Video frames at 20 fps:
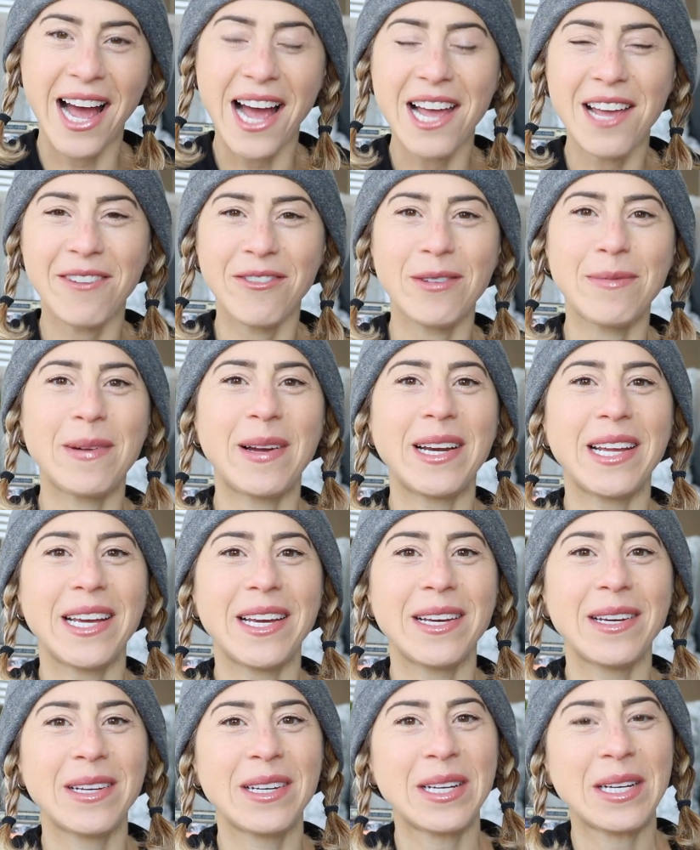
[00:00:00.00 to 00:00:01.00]
Hi
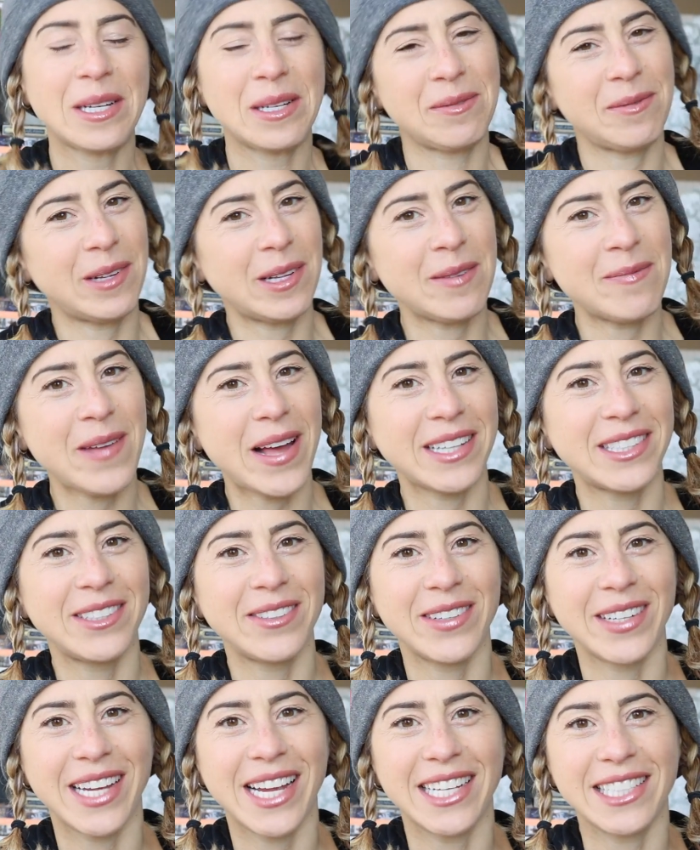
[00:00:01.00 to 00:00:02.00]
everybody, welcome back
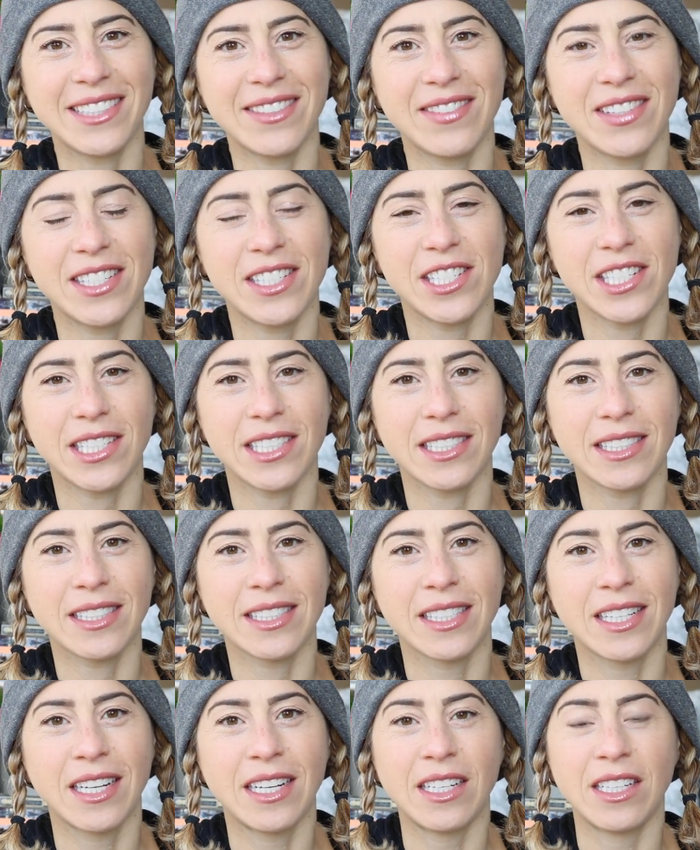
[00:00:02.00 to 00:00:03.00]
to A Case of the Jills.